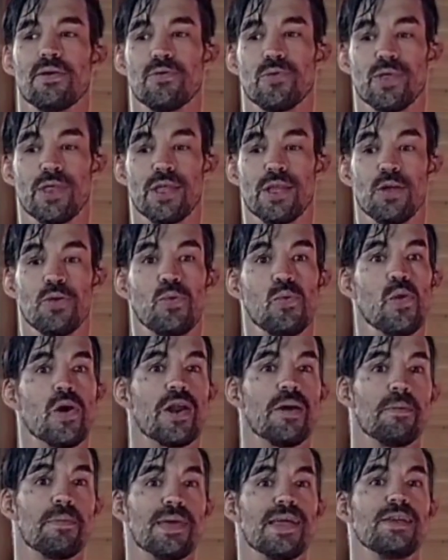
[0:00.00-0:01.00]
then you
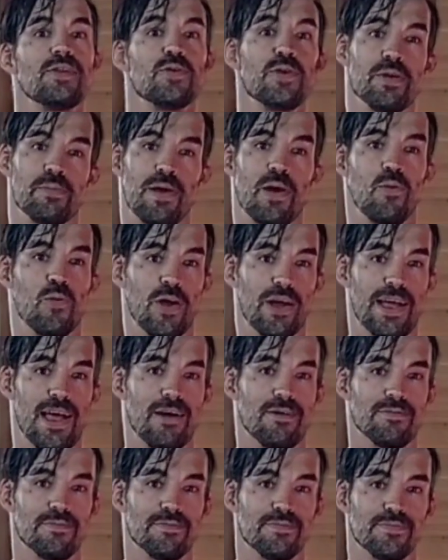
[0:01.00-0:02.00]
want to be doing my
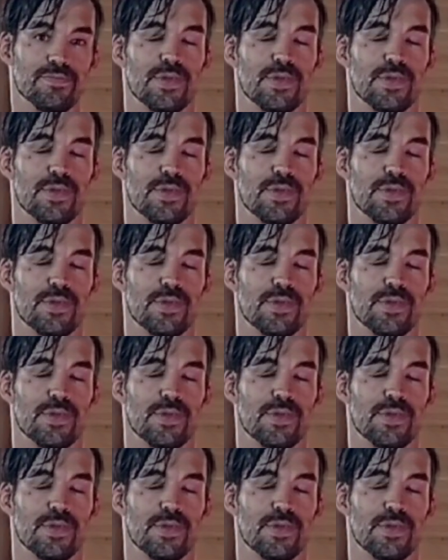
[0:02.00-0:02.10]
workout.